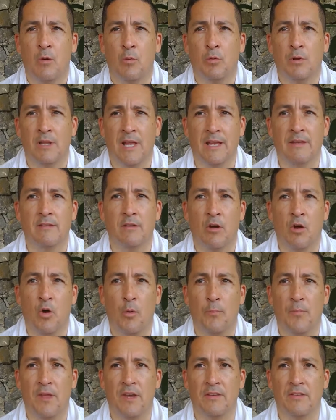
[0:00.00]
would like to
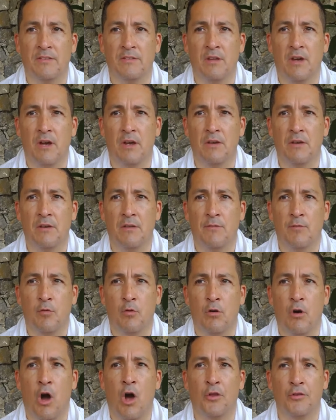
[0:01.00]
hope that it's done
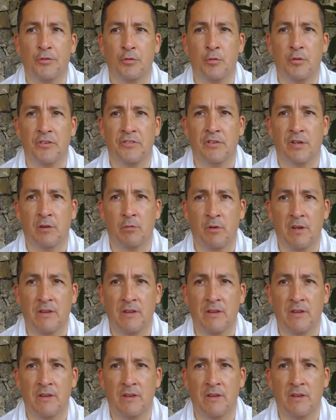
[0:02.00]
for altruistic